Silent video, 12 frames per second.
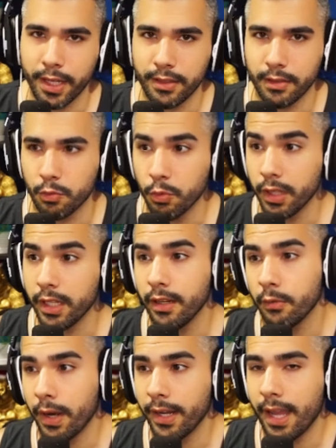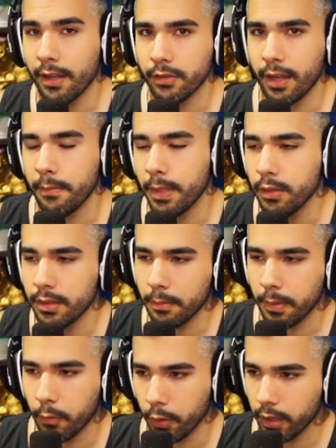is really good right now, so I've been using
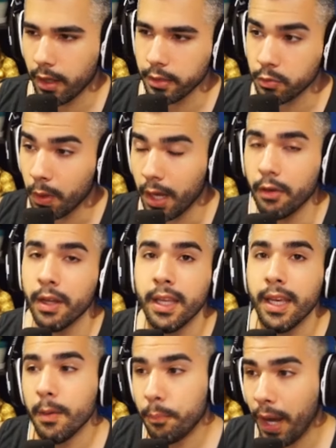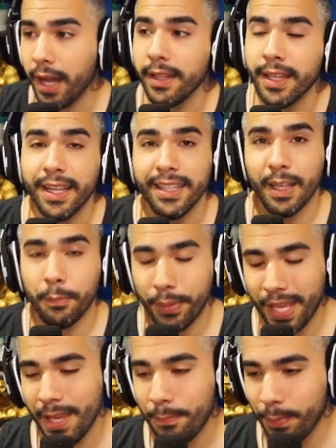MP40 a lot as well. But the
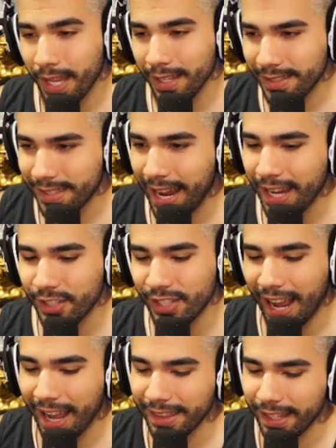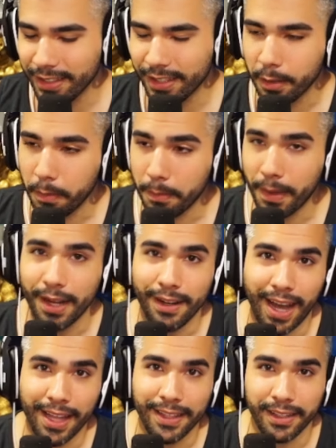PPSH, I think is going to be meta.
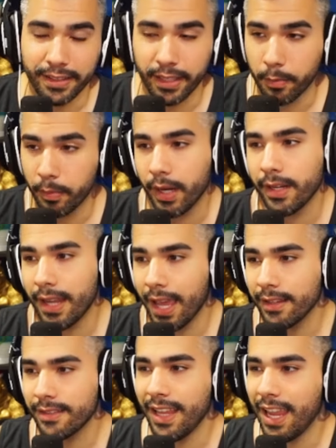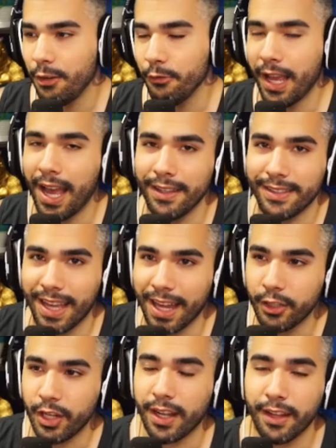I think it's going to break next. And you guys got to
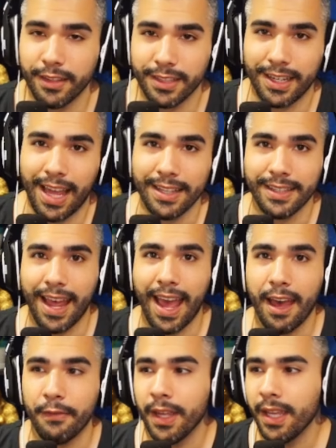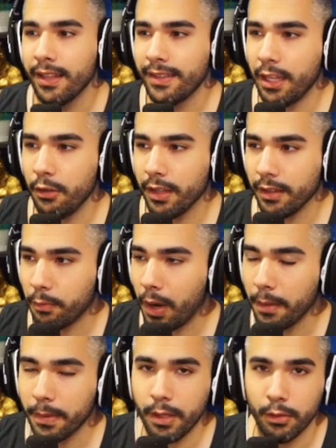check out this class I have that you can
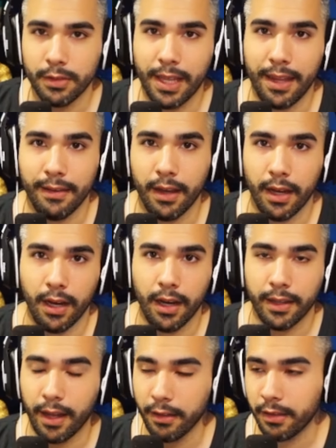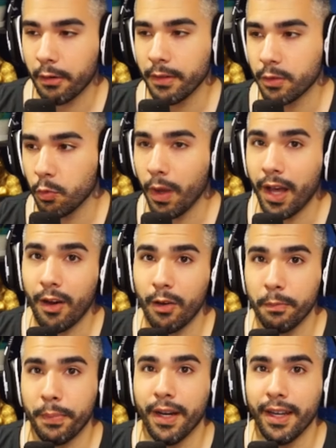probably use in uh, Caldera as well.
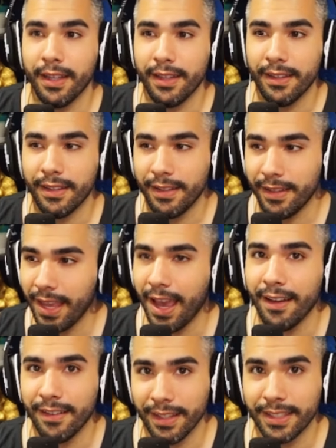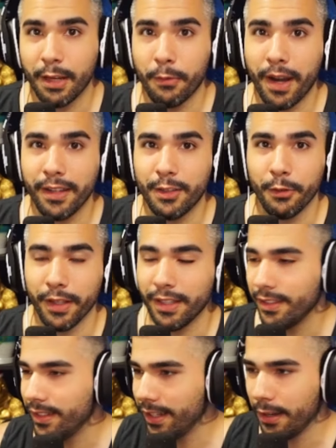But yeah, let's get right into it.
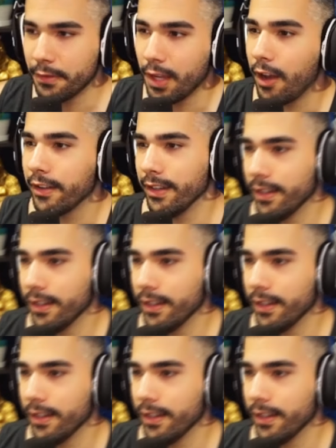Enough talking.